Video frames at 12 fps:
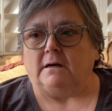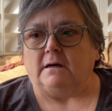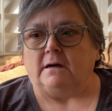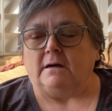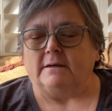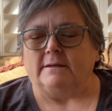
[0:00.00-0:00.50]

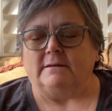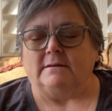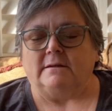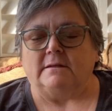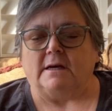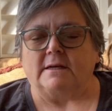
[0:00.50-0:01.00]
on
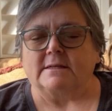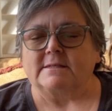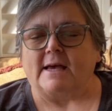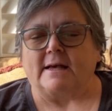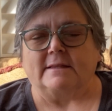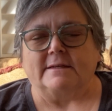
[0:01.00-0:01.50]
not
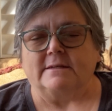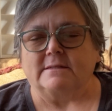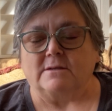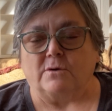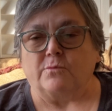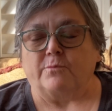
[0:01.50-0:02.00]
exactly
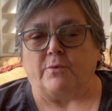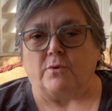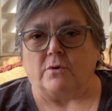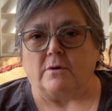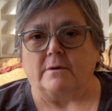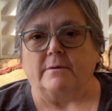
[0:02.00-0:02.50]
its own
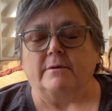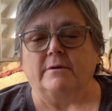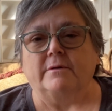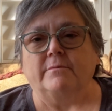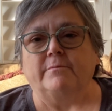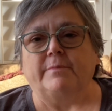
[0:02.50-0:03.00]
board,
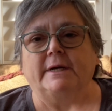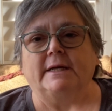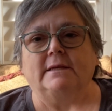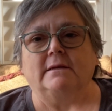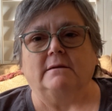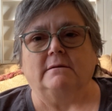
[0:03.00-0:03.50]

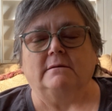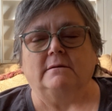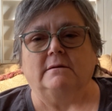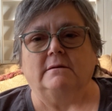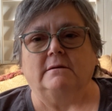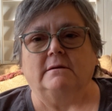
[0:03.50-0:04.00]
but
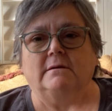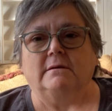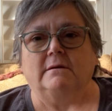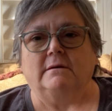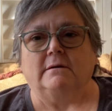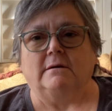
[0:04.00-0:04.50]

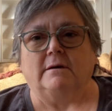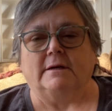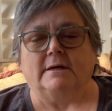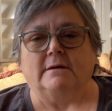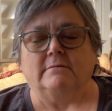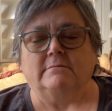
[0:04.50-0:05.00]
on
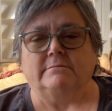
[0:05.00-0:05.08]
a